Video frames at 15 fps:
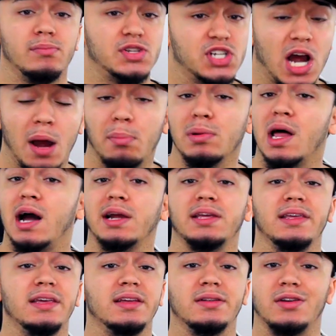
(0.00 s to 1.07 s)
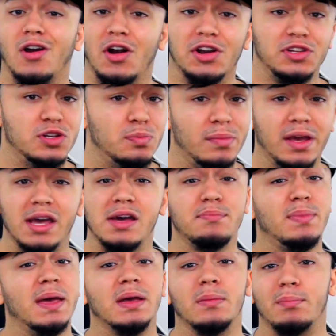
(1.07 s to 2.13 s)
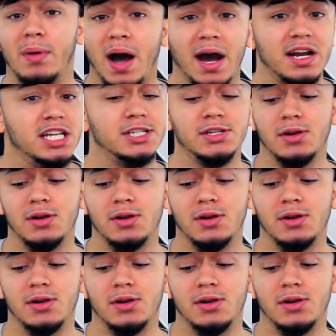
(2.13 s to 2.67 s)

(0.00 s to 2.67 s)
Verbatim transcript: shot blocking, guarding your man, banging bodies,